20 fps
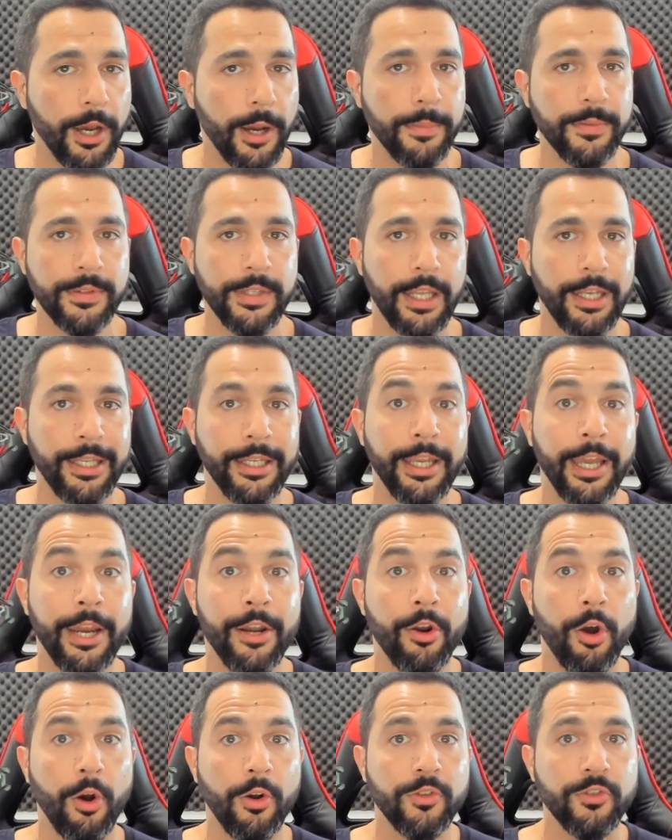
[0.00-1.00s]
upselling
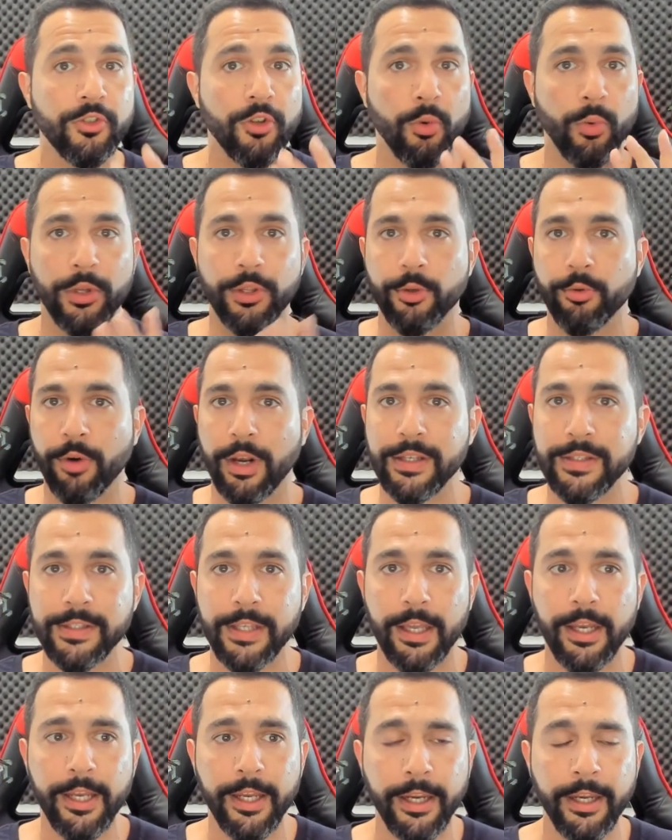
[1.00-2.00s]
and also with
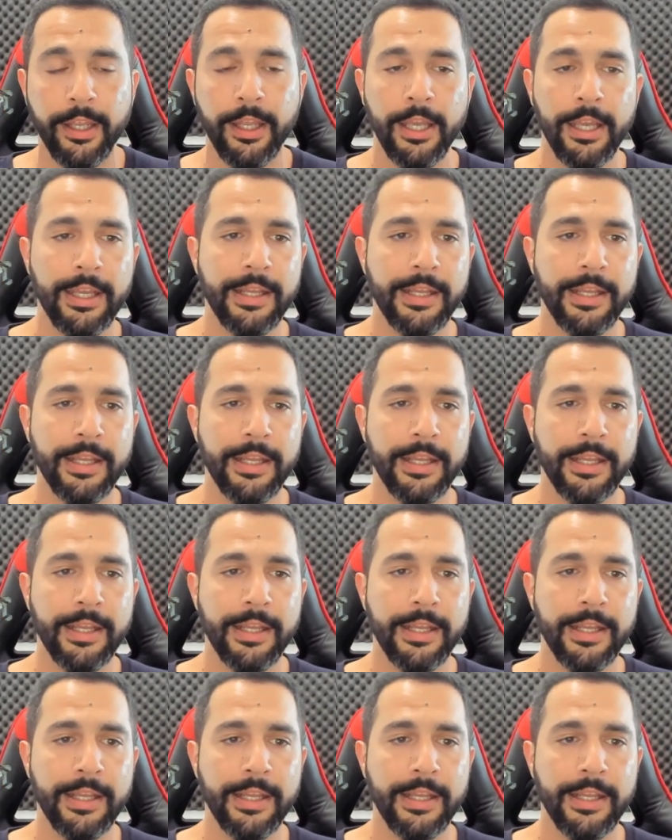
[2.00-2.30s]
cross-selling.